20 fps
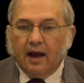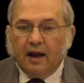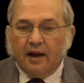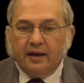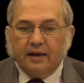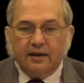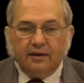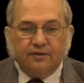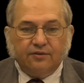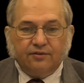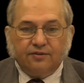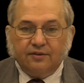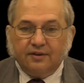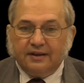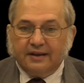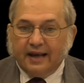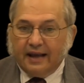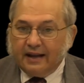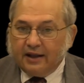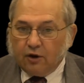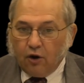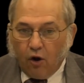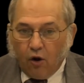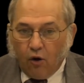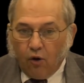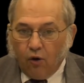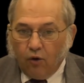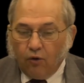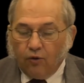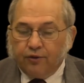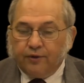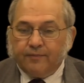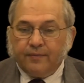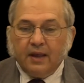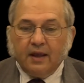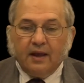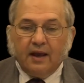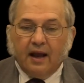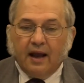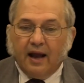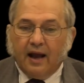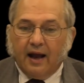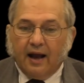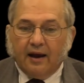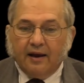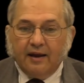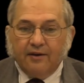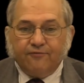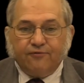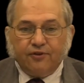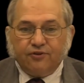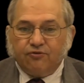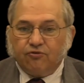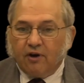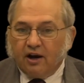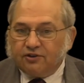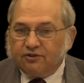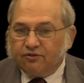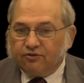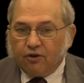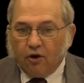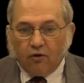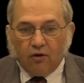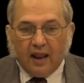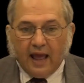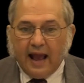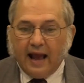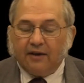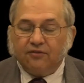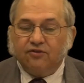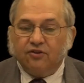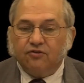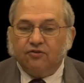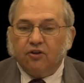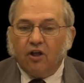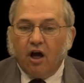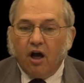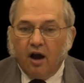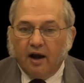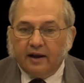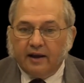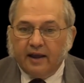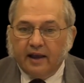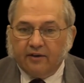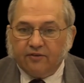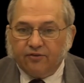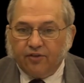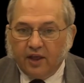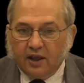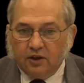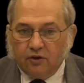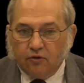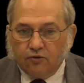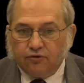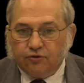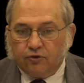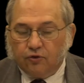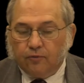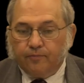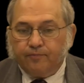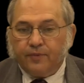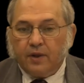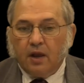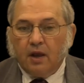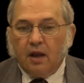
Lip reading: is getting old. Infrastructures don't last as long as they used to.